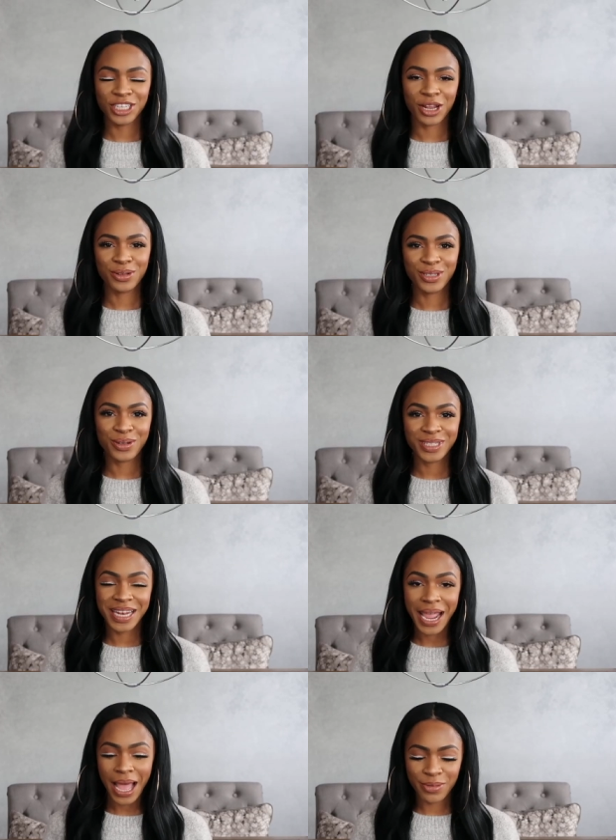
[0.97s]
my channel. So
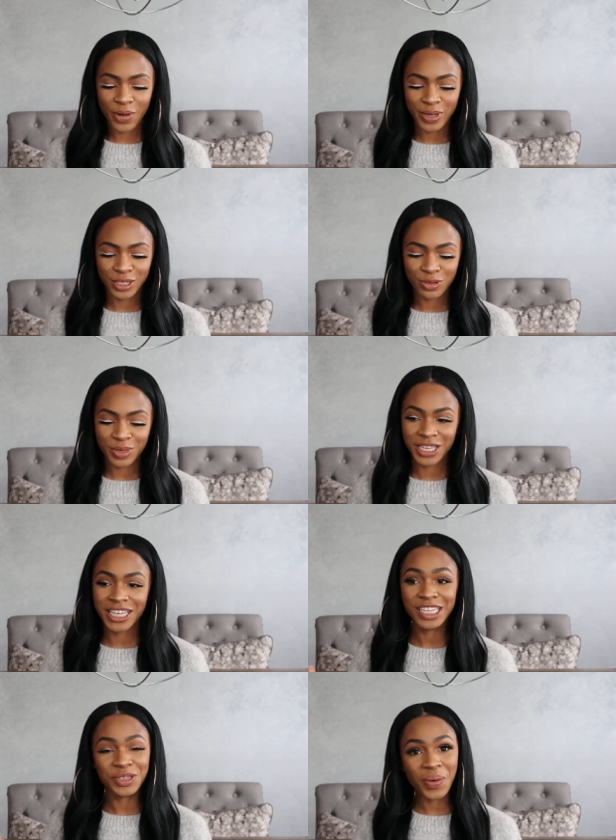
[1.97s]
today I'm going to
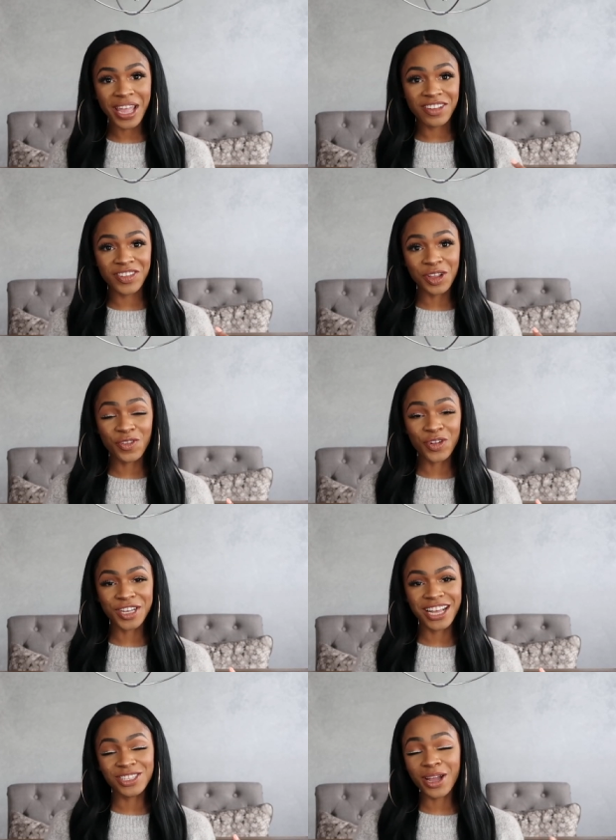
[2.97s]
be doing a video for you
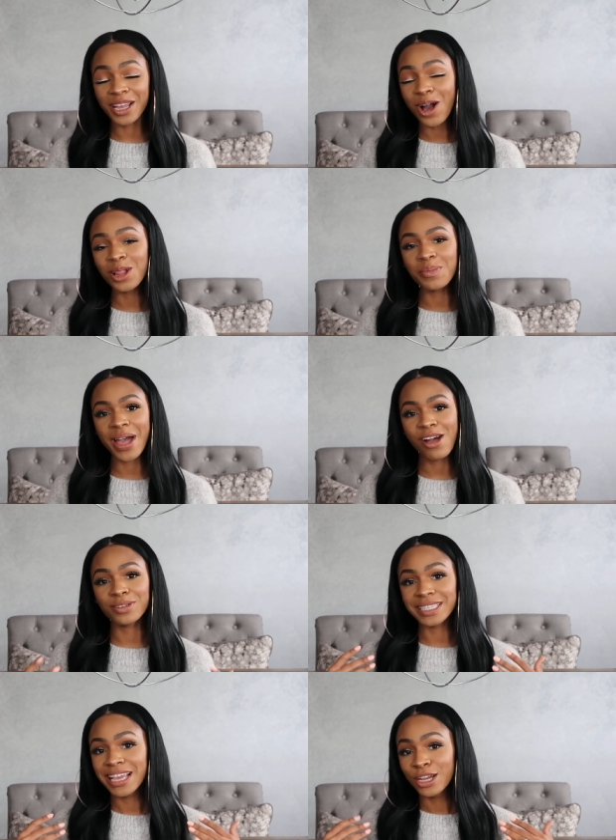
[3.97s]
guys talking all
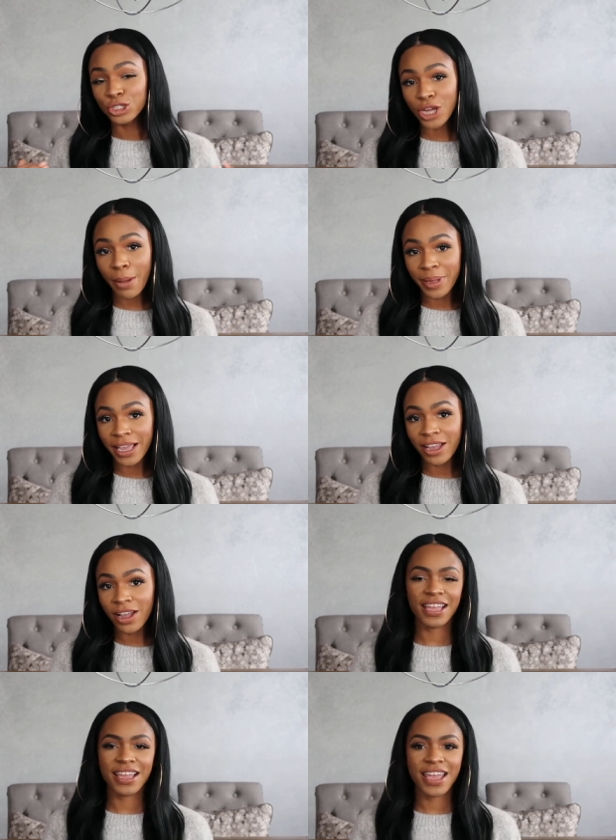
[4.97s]
about
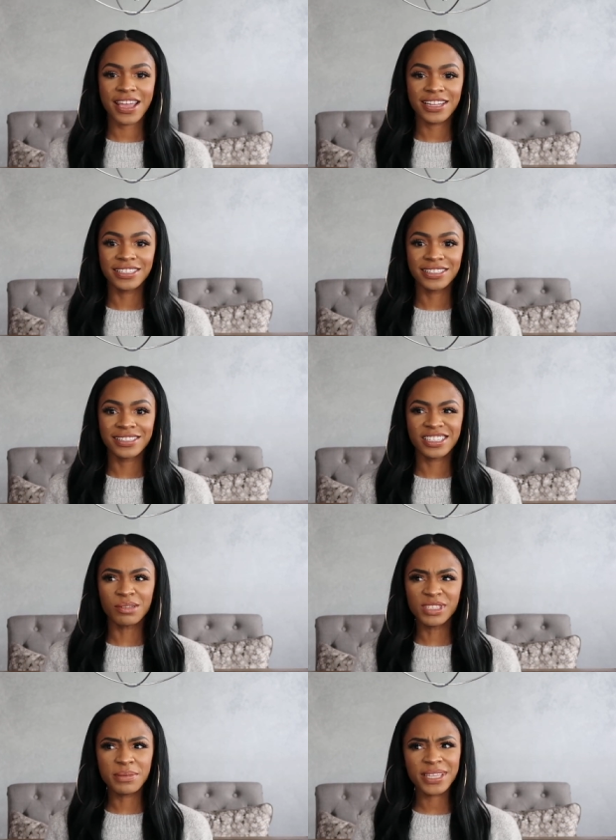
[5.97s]
shopping and
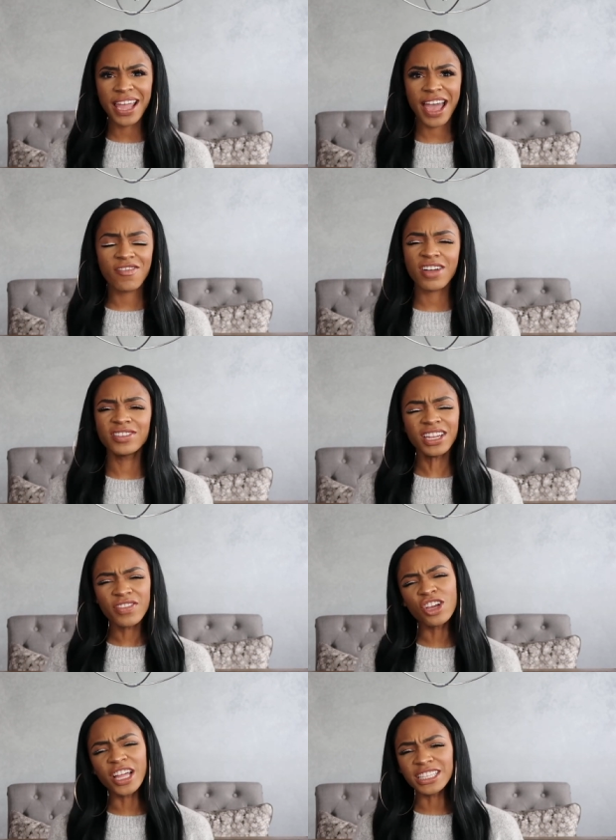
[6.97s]
some tips I have. I've done a
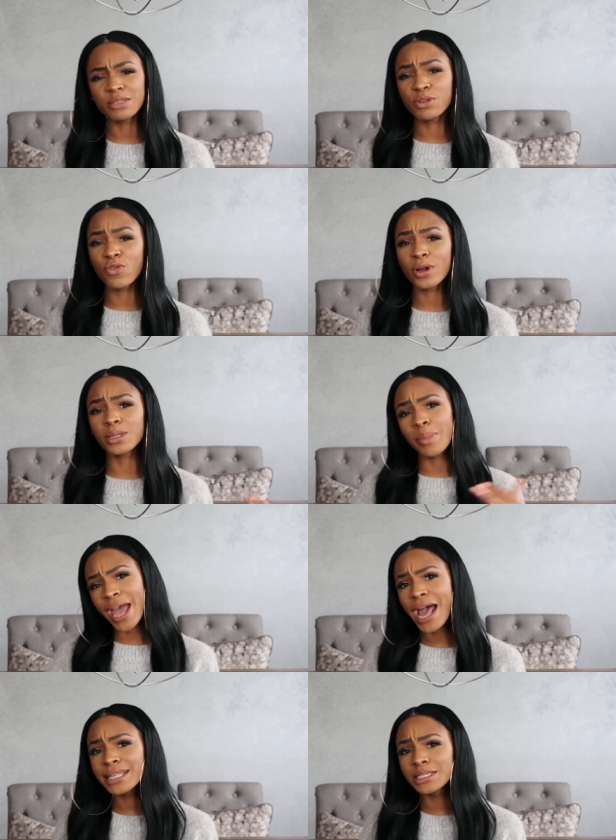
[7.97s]
video like this before in the
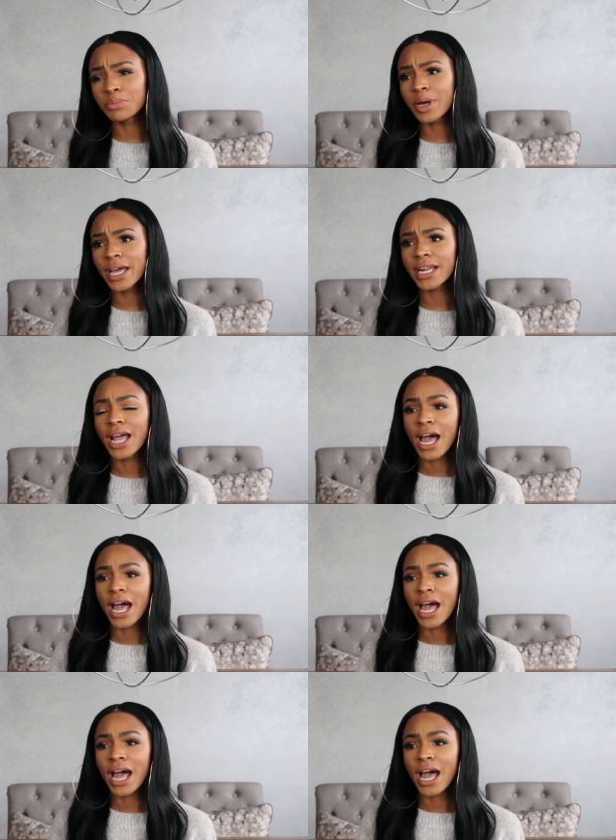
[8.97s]
past, but